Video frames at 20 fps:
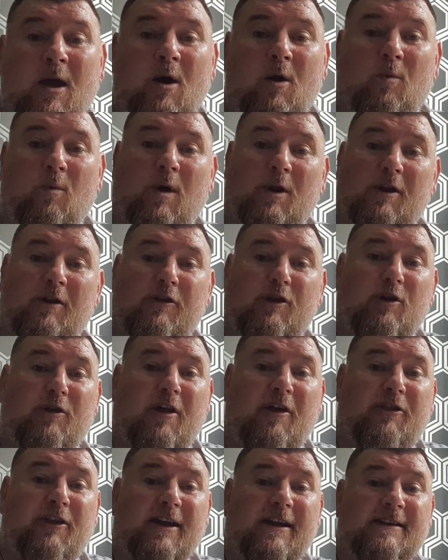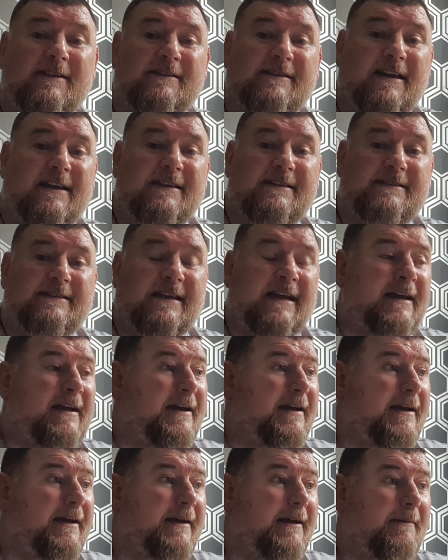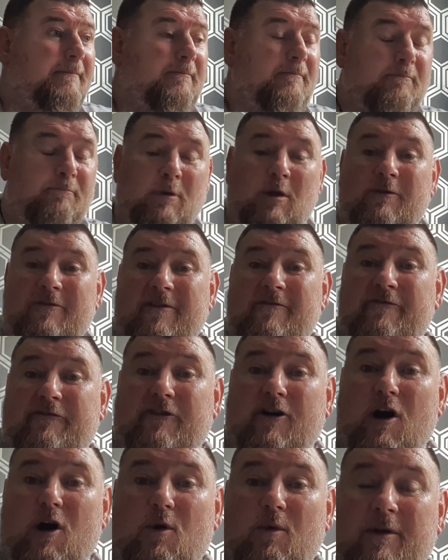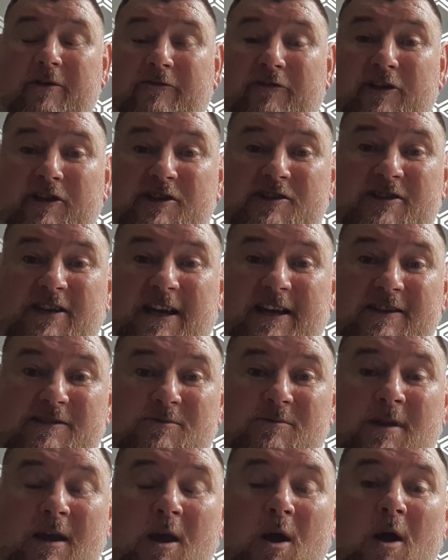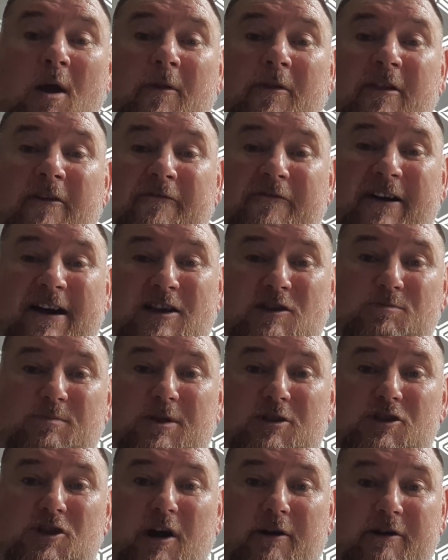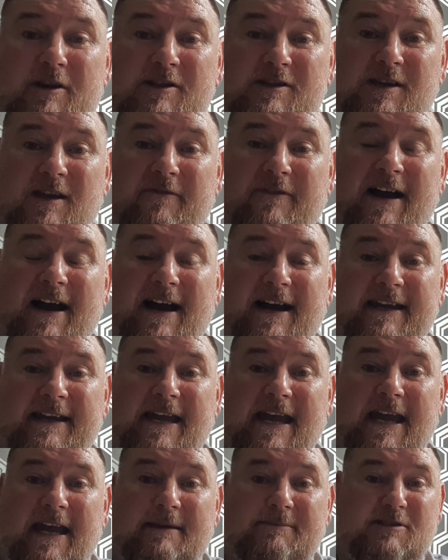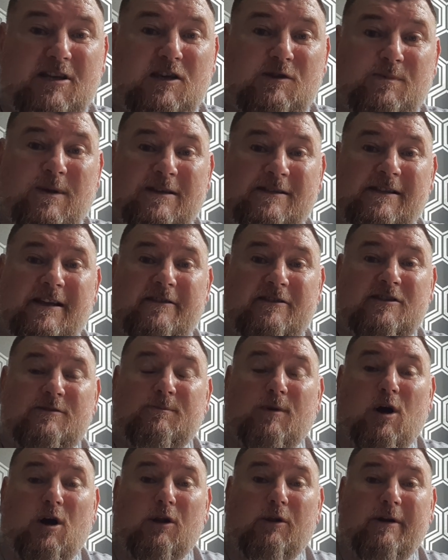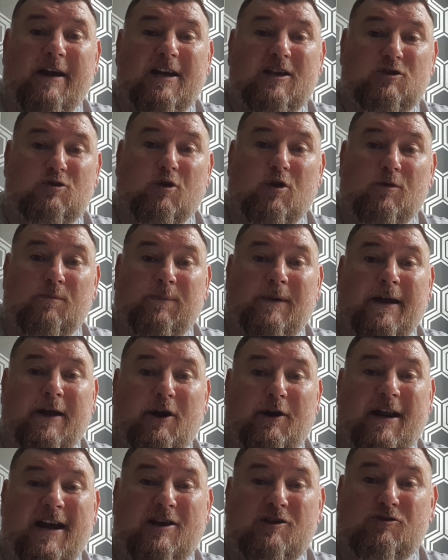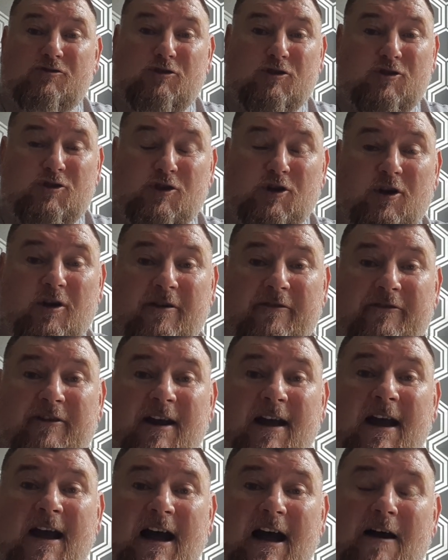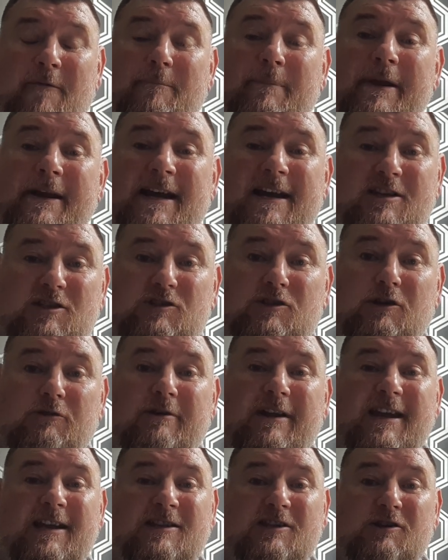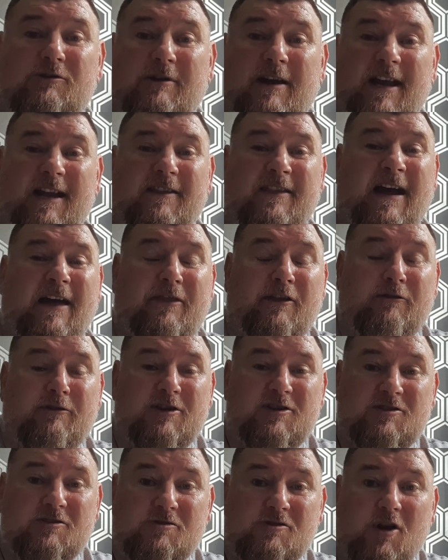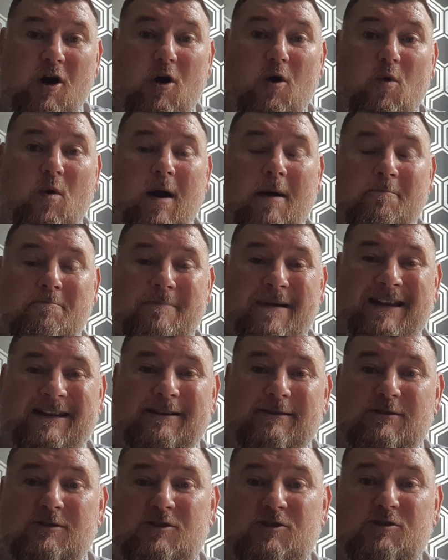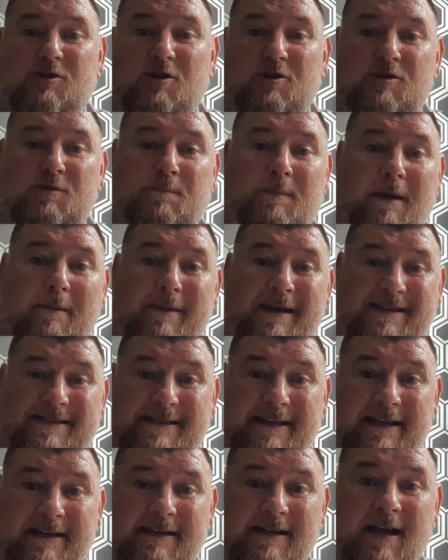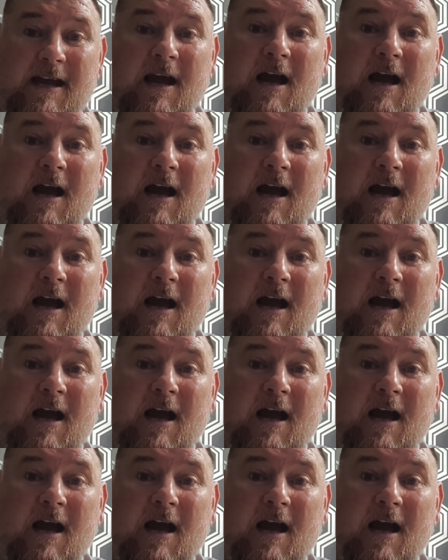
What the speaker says: One of the other things is, moving forward for the season, the vast majority of our games, especially at the smaller age group, play on AstroTurf. I've been asked to reiterate that there is no metal studs permitted